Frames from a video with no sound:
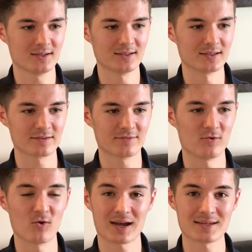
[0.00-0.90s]
like
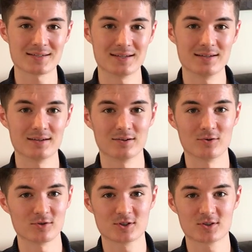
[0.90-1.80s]
forecasting
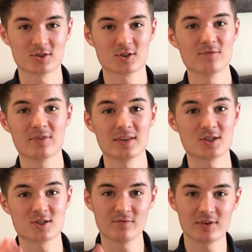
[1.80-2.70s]
or something,
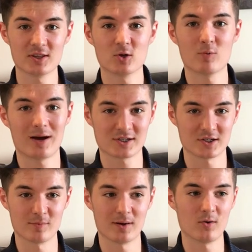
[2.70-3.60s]
something that you're
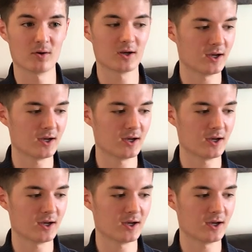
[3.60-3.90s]
passionate about,